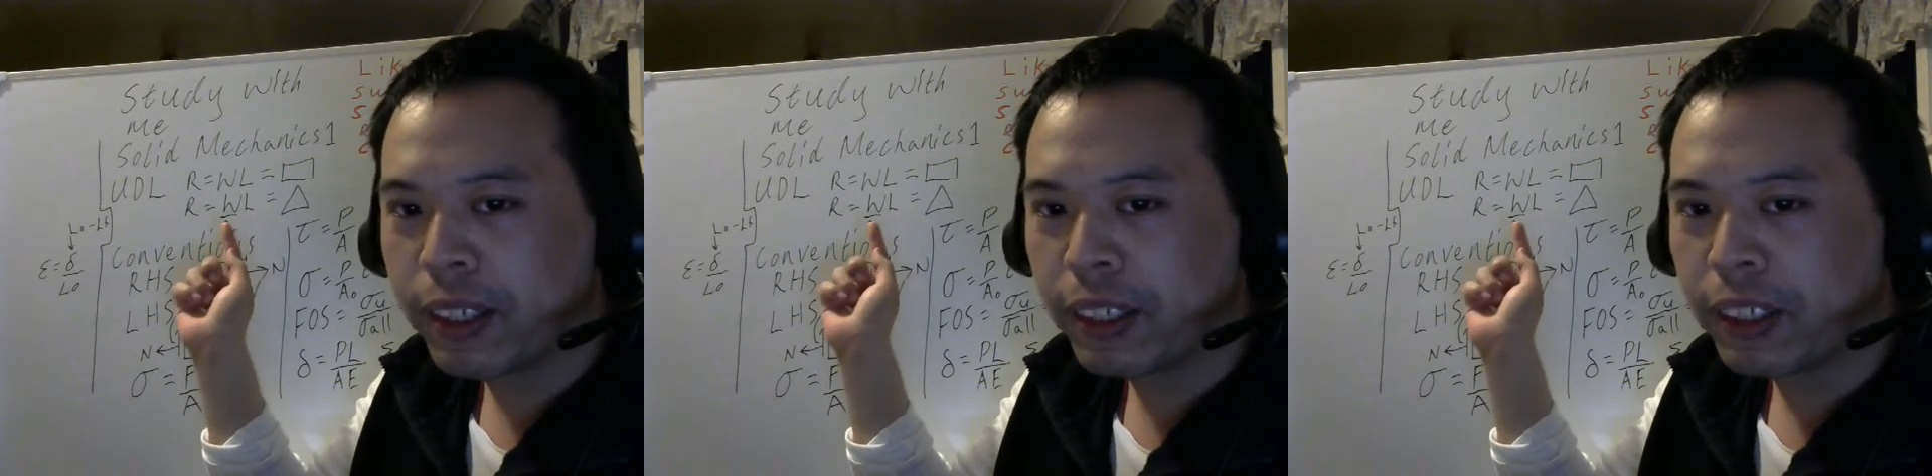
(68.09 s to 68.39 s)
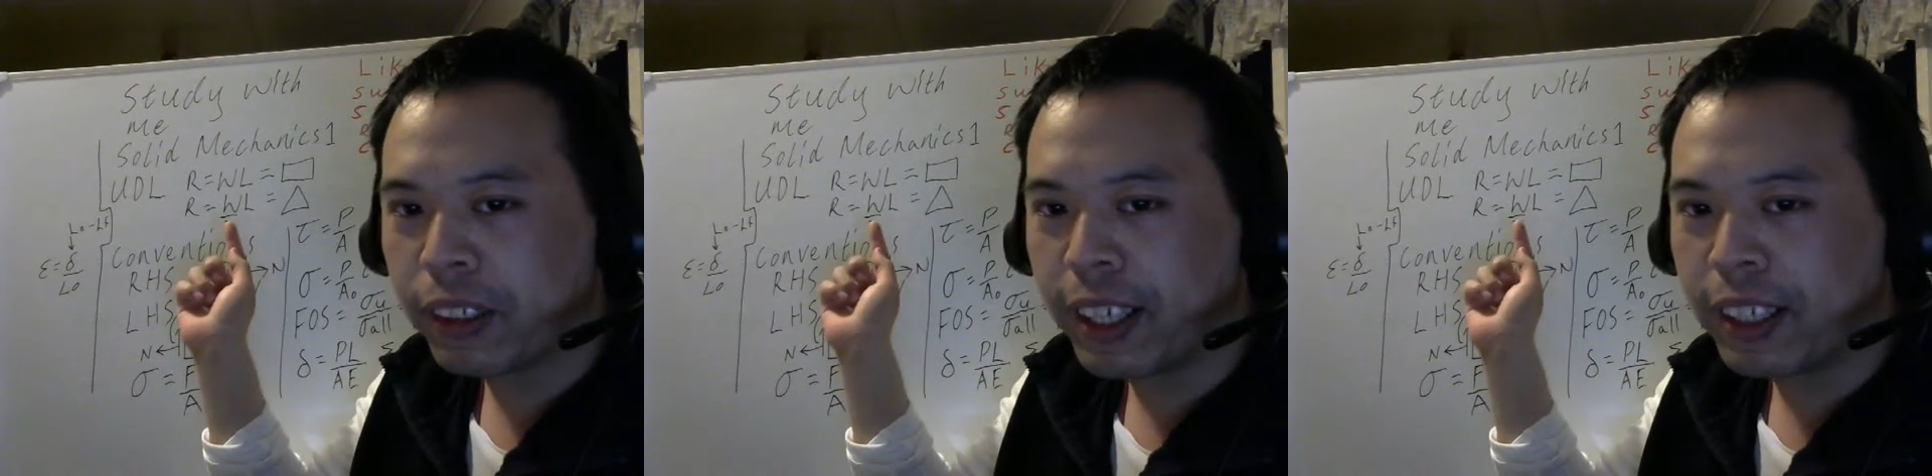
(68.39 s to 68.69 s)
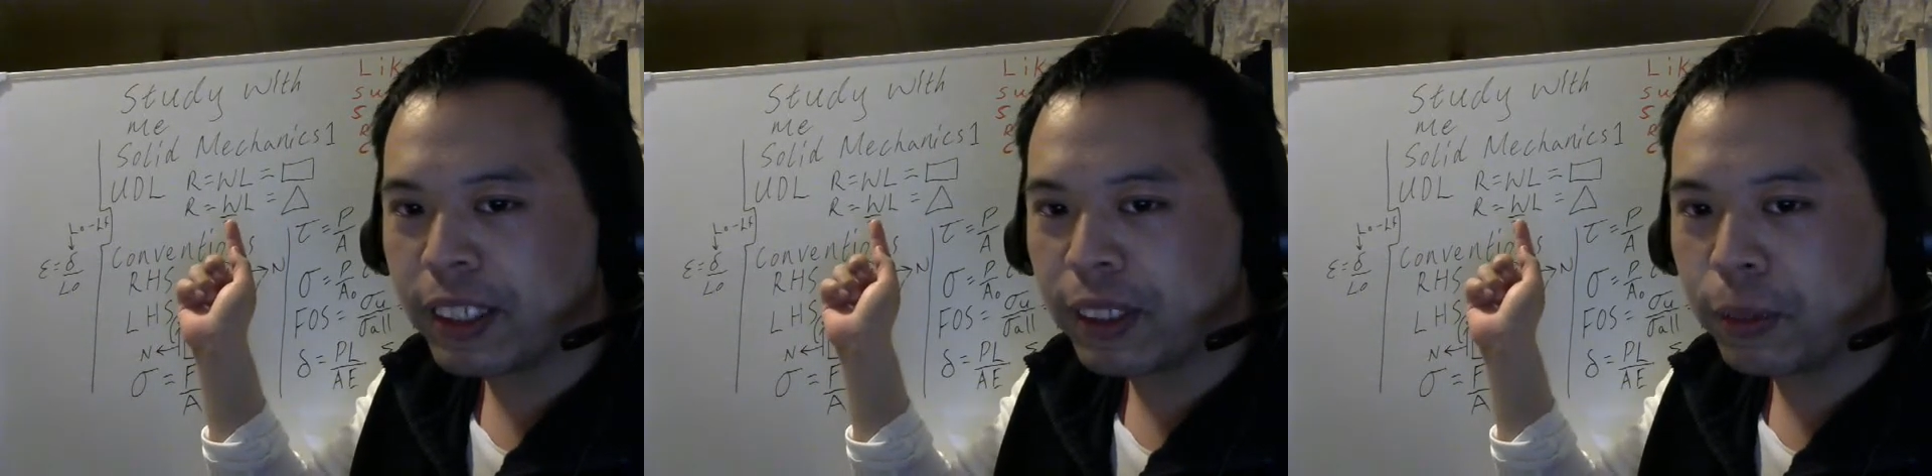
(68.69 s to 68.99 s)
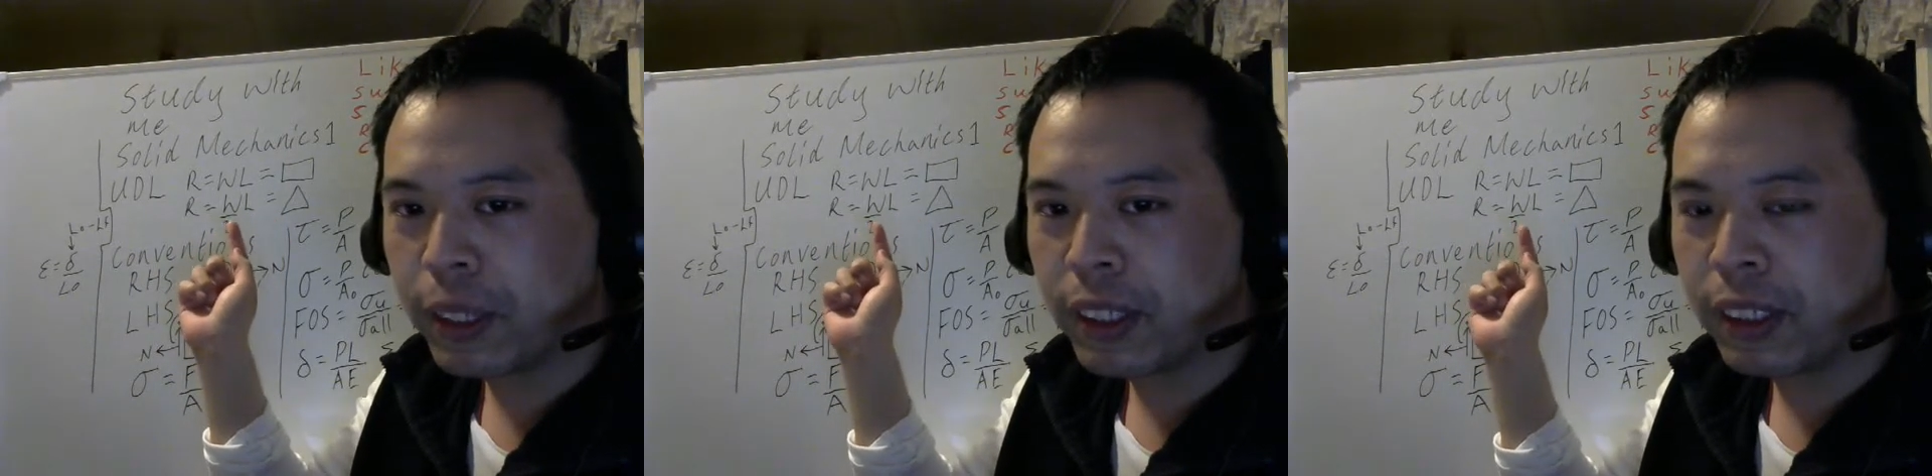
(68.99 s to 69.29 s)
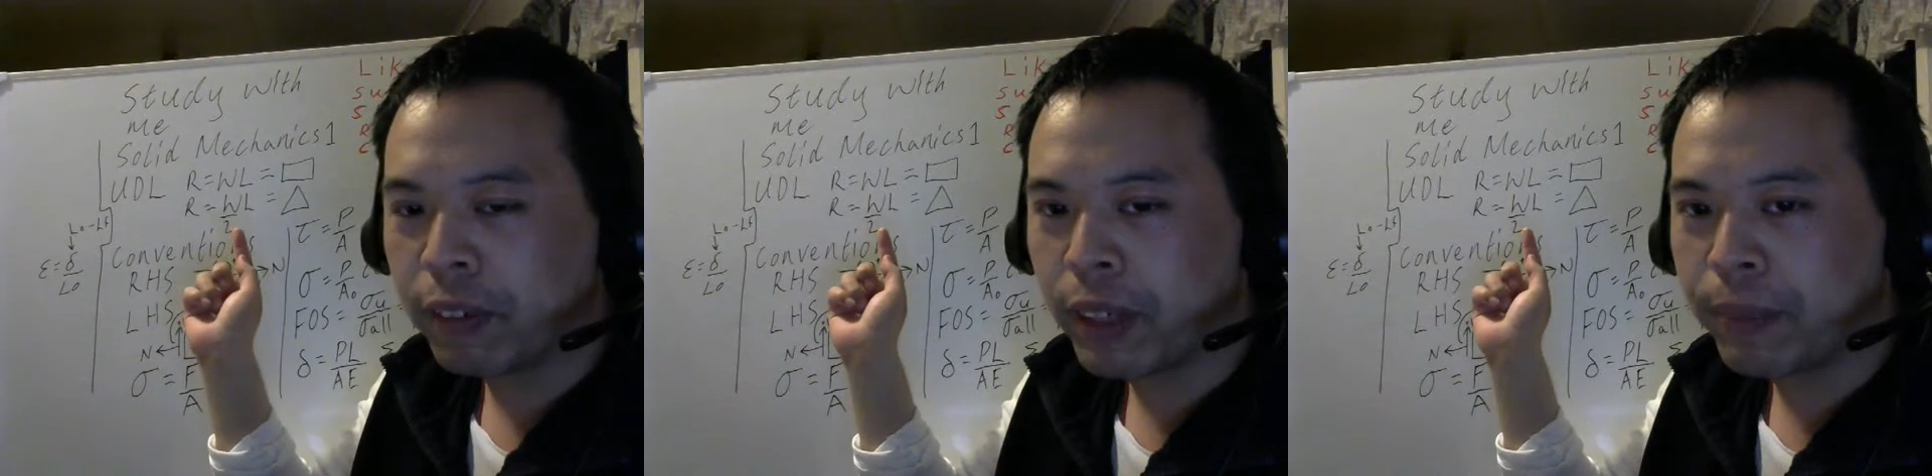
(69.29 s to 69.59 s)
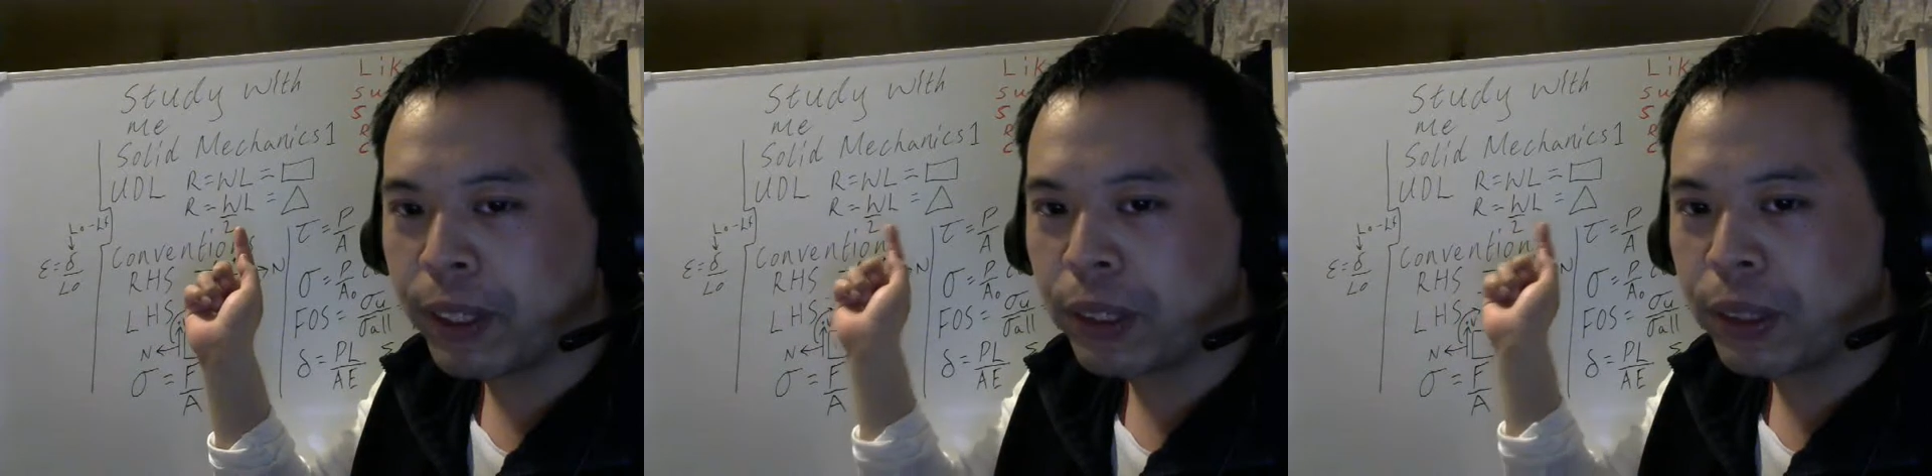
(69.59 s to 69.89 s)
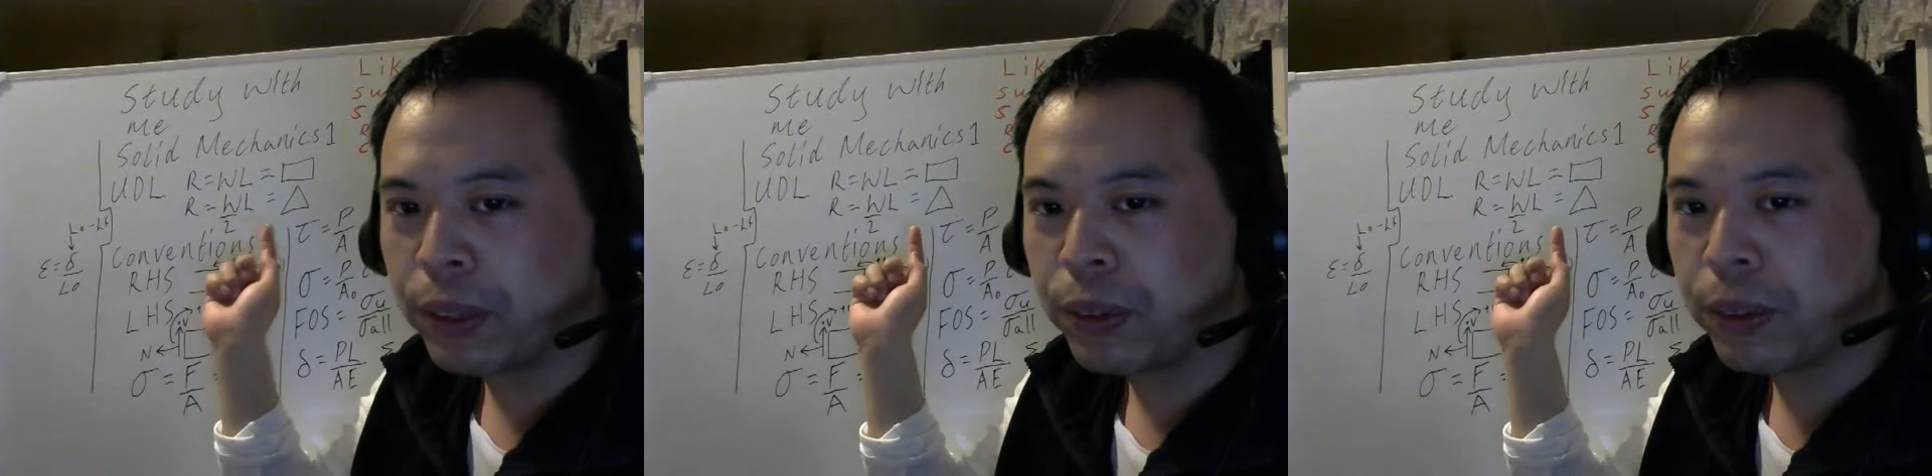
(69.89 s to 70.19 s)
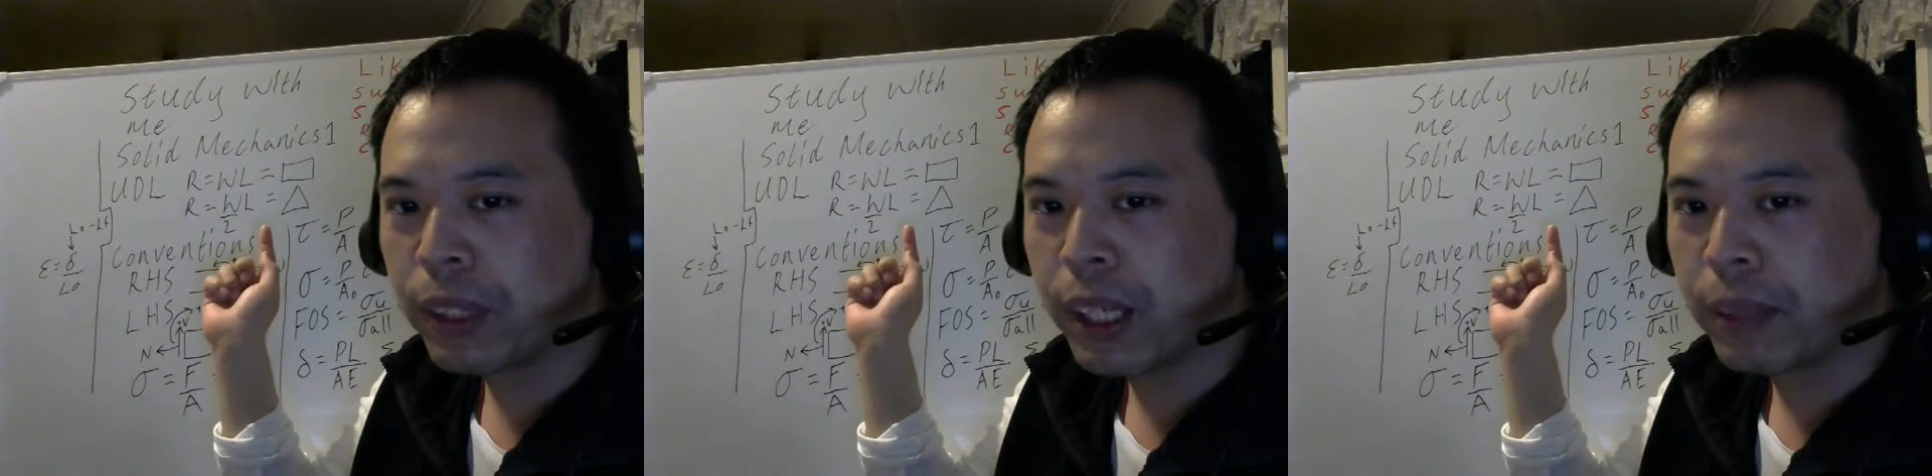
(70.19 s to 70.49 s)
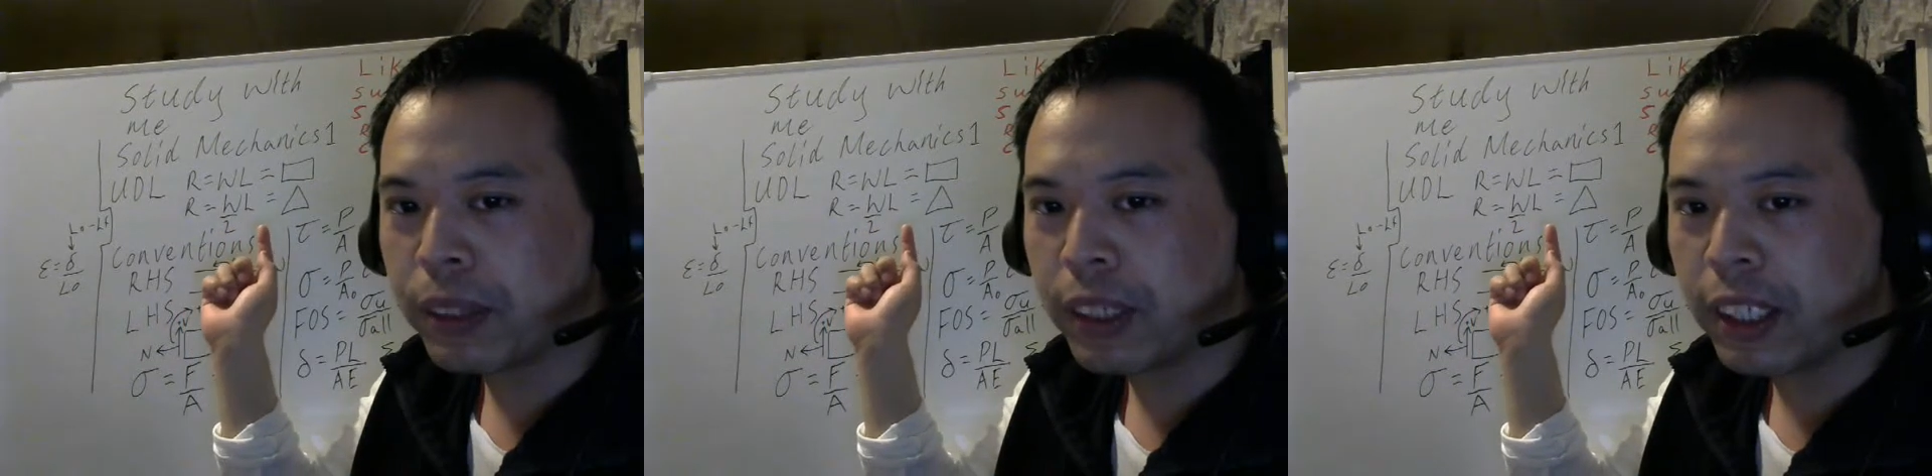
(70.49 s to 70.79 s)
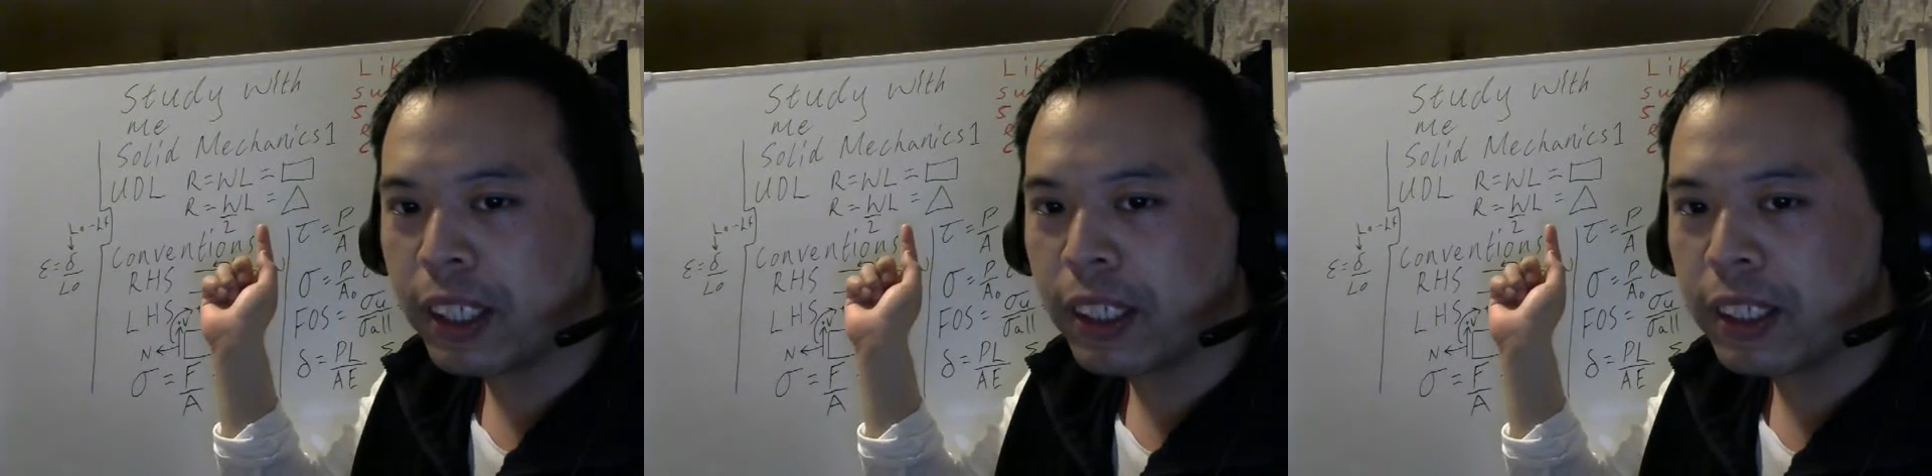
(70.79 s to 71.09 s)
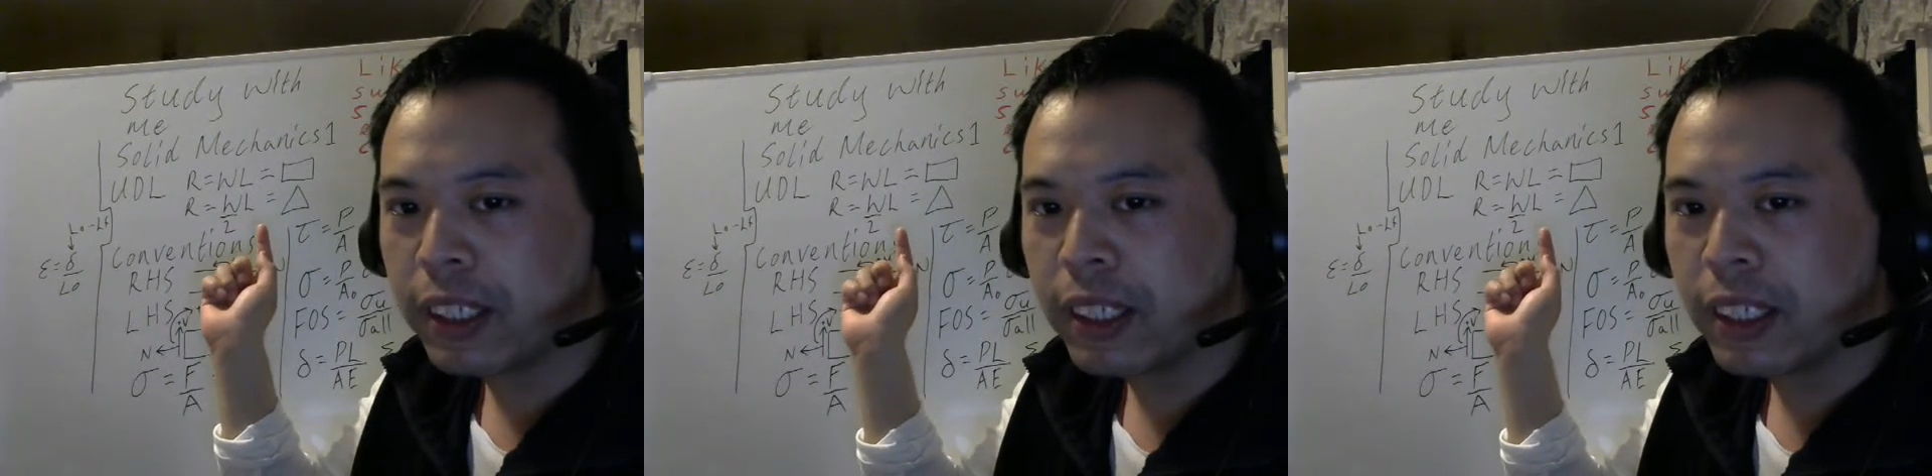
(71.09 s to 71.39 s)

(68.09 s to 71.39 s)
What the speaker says: So that's width divided by 2 times length.